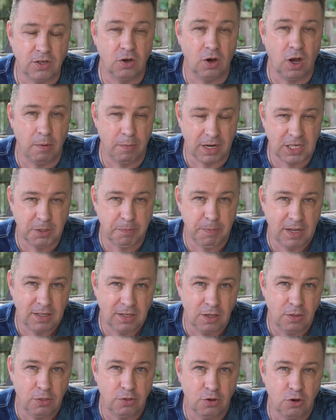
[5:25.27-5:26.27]
So I'm
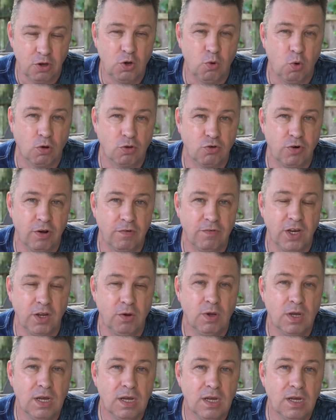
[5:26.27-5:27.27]
expecting third quarter revenue